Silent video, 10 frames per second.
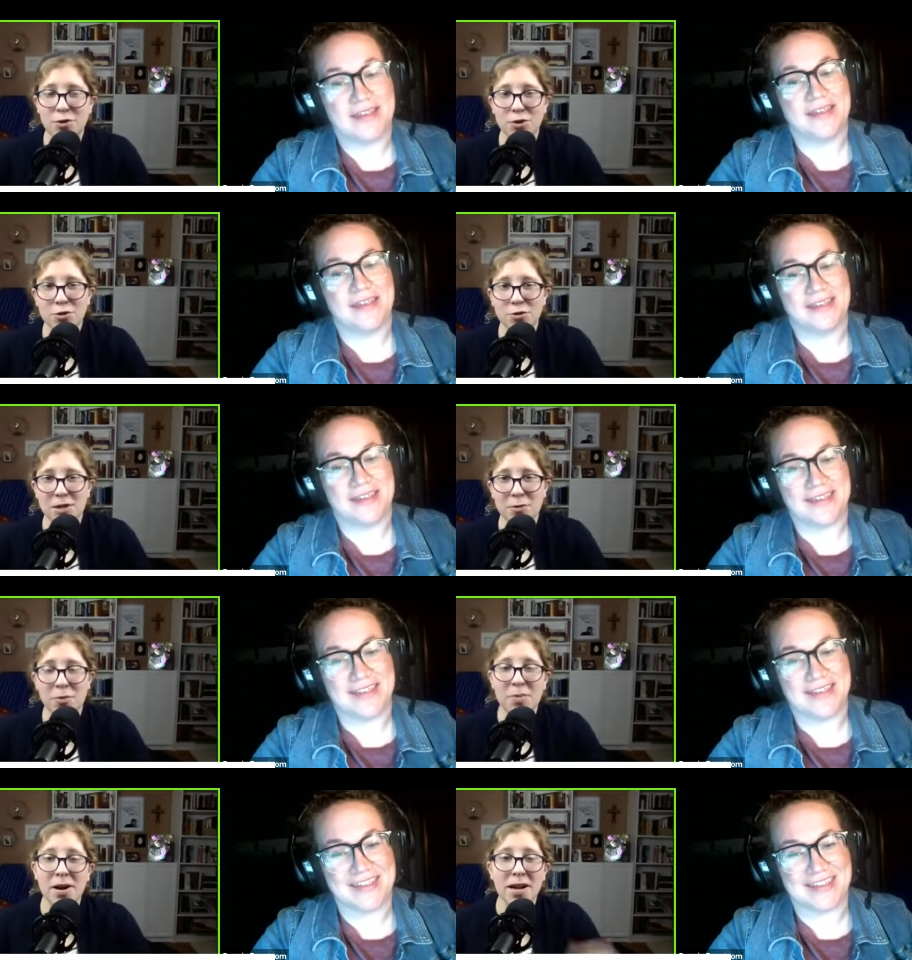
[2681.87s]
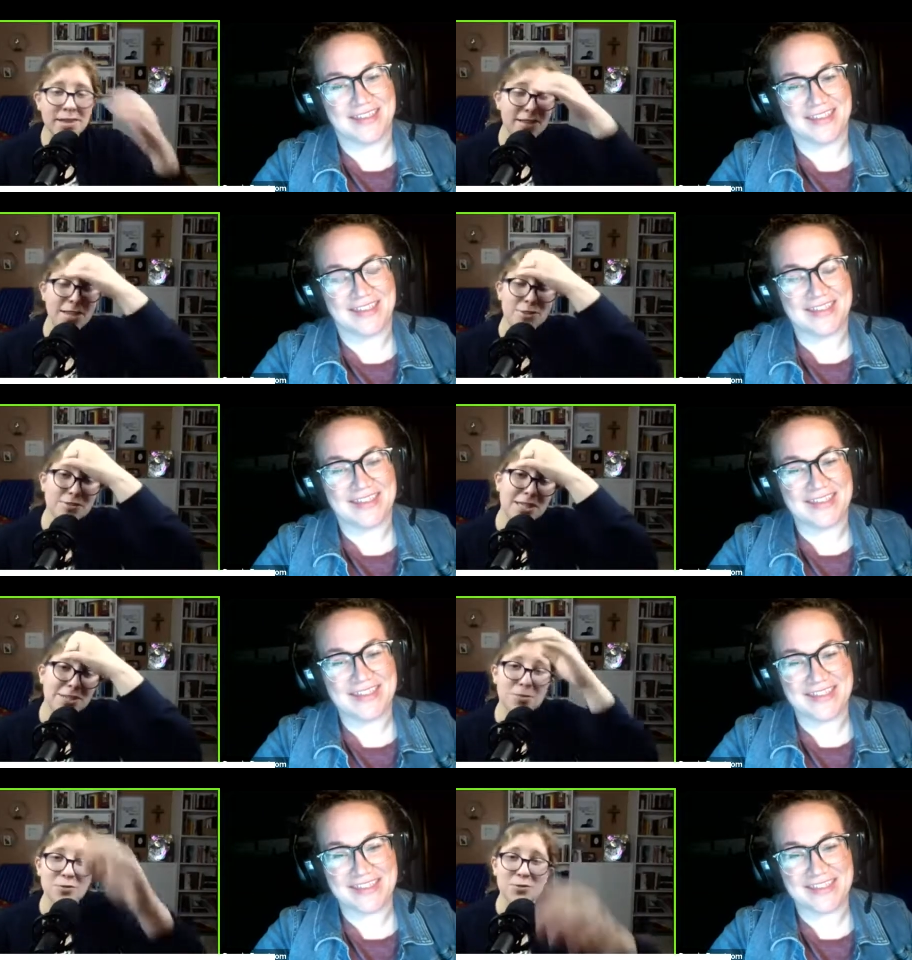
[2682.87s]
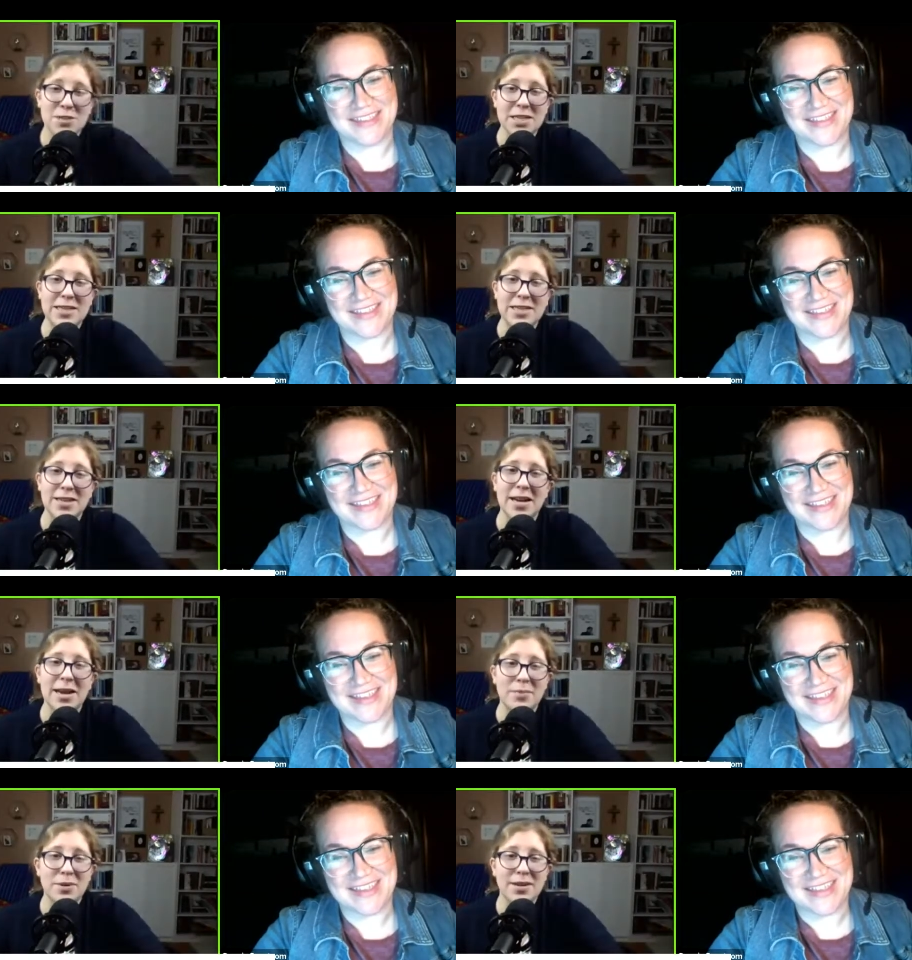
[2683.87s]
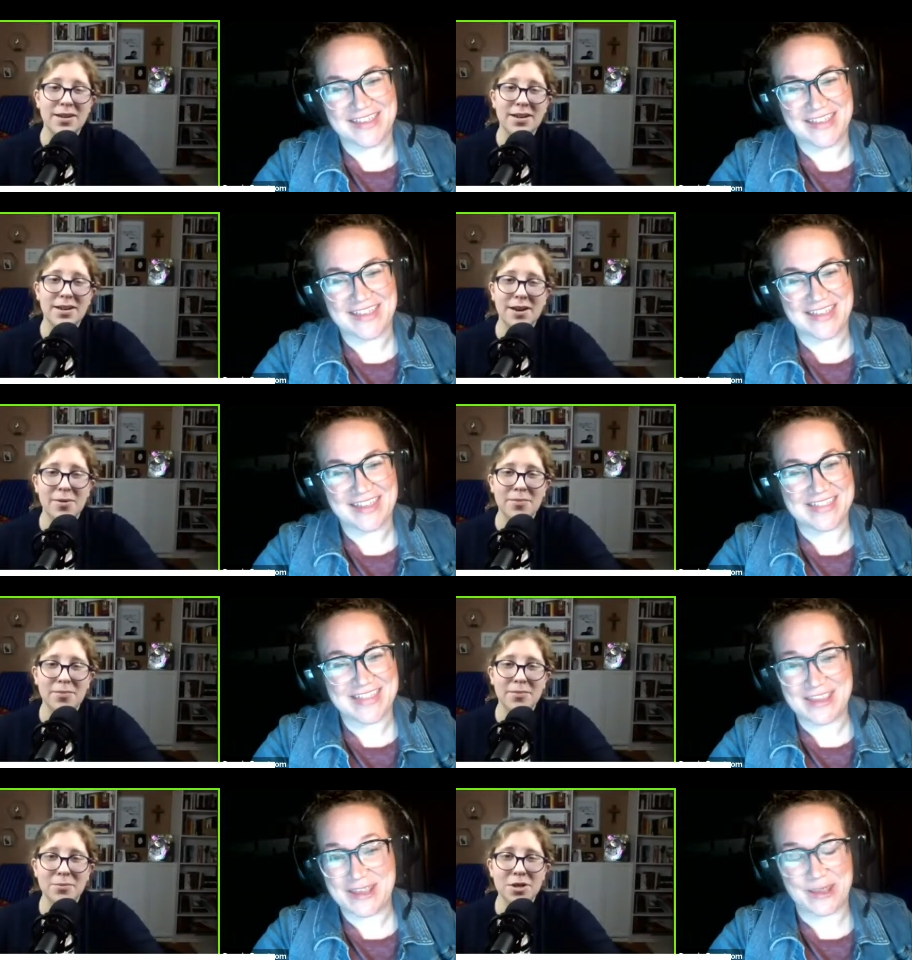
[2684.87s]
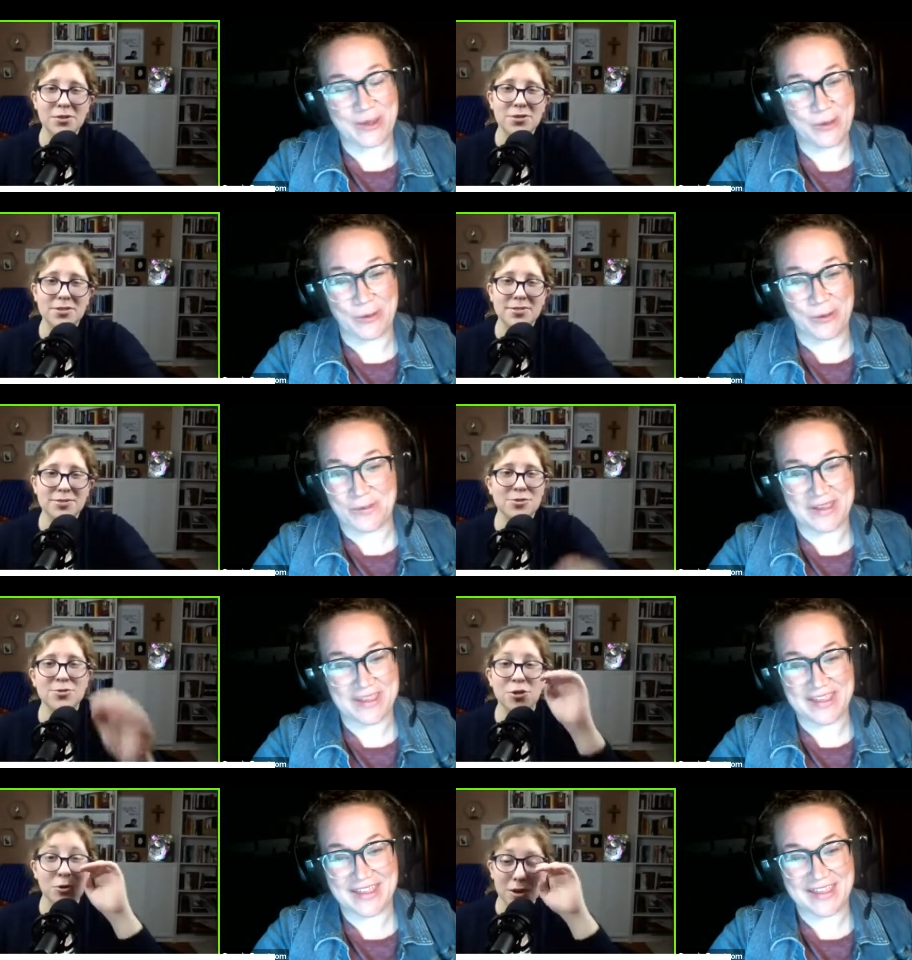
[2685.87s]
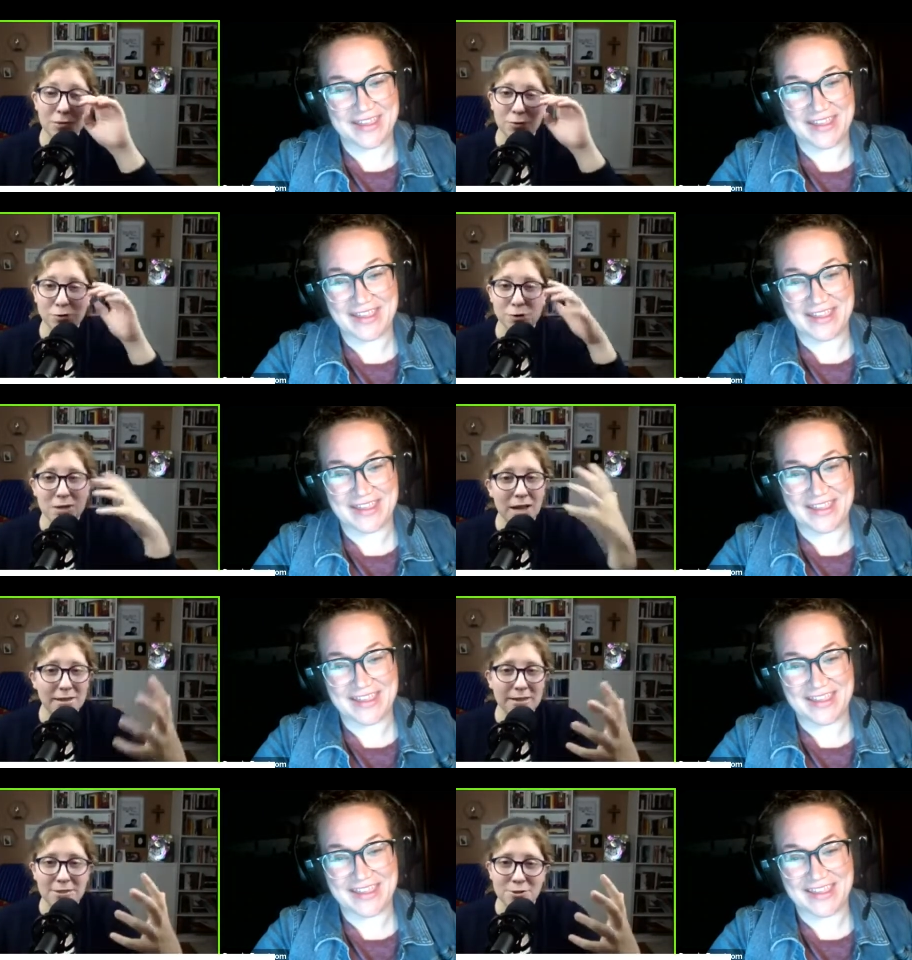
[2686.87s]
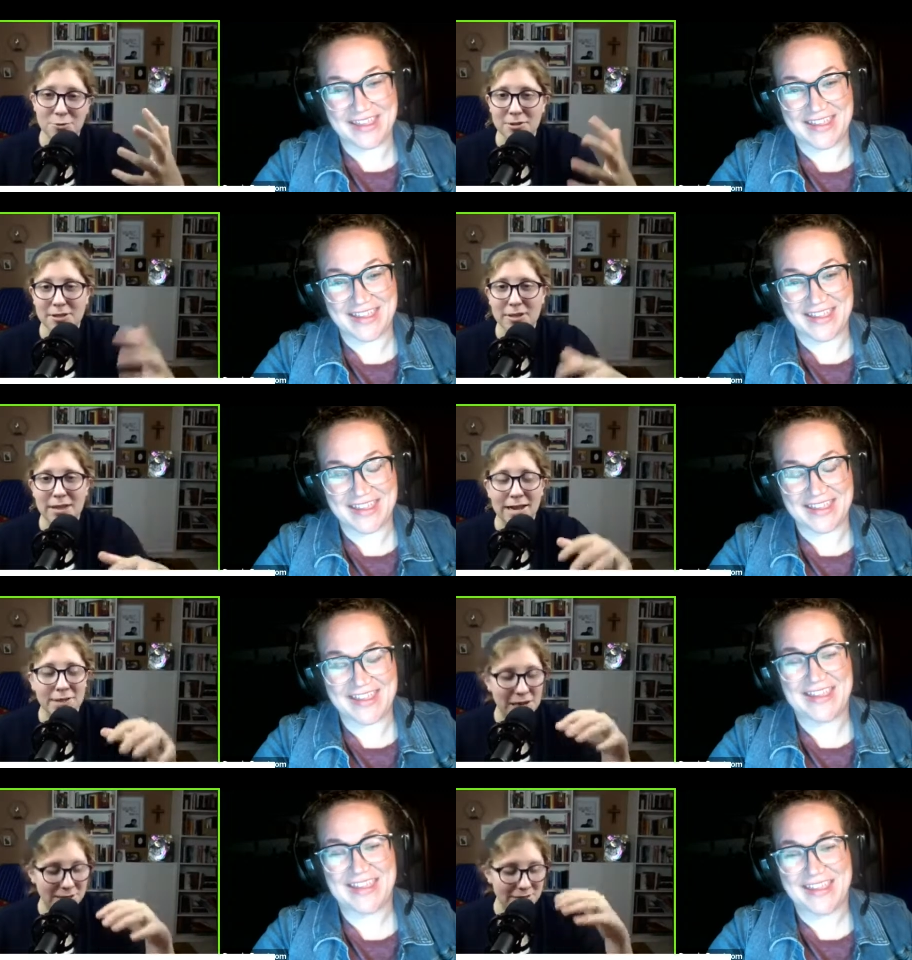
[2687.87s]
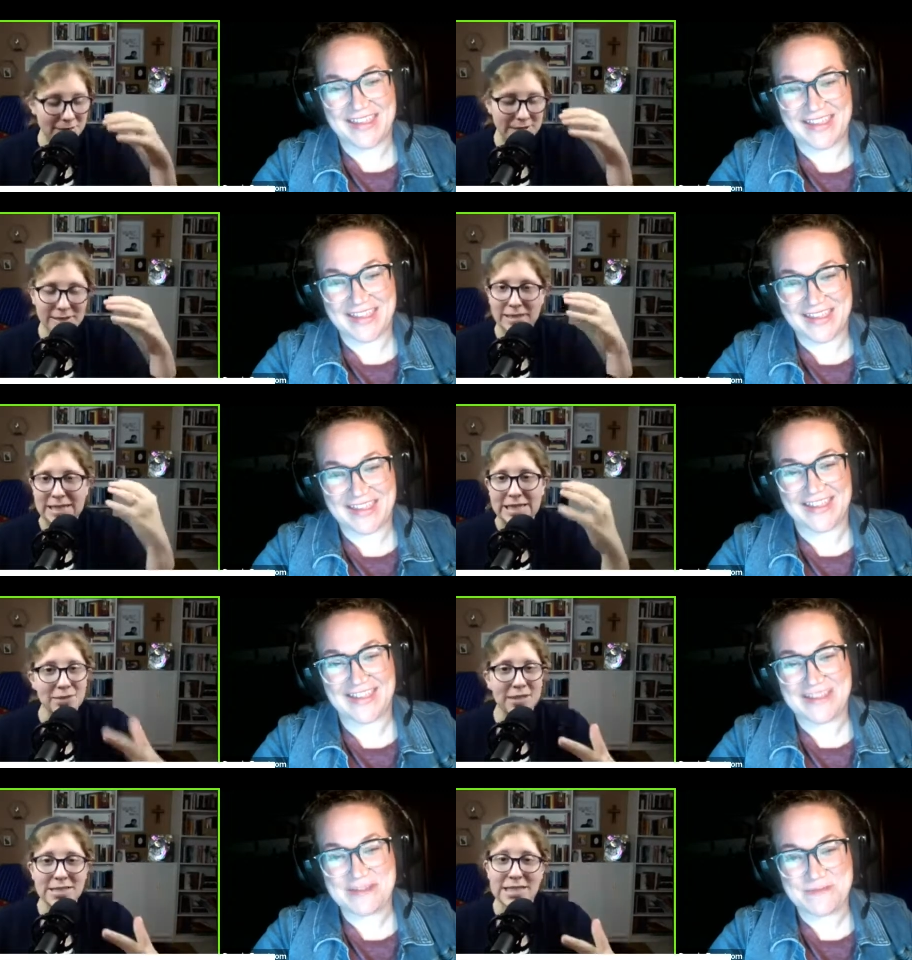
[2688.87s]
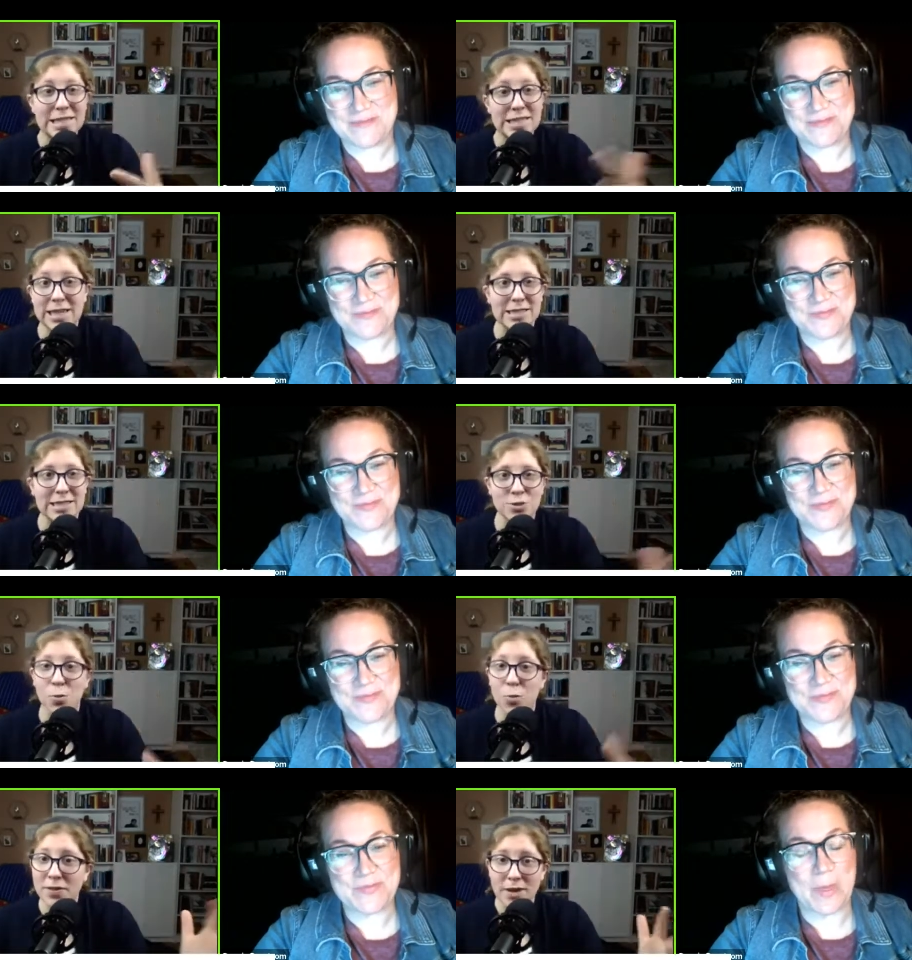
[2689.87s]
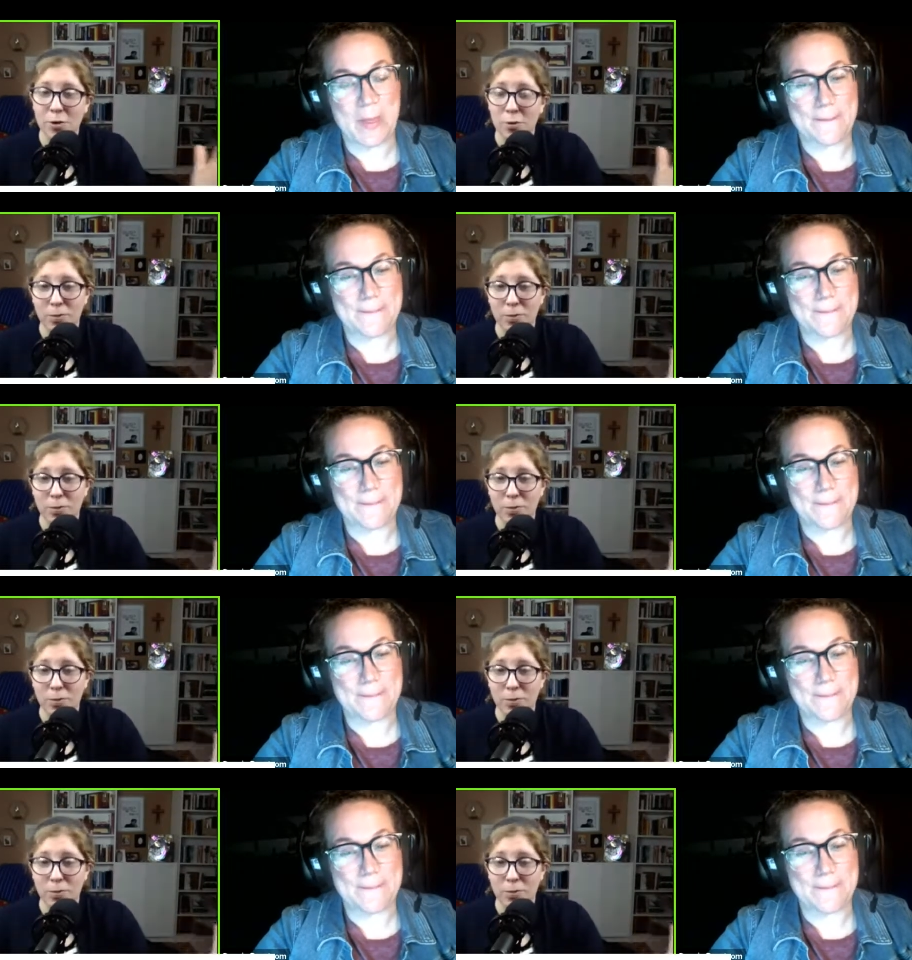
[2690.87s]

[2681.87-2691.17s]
Speaker 1: follow you there. Well, Bonnie, thanks thanks so much for taking the time. Um, we are you. just so grateful for you telling this story and and giving us insights into what that whole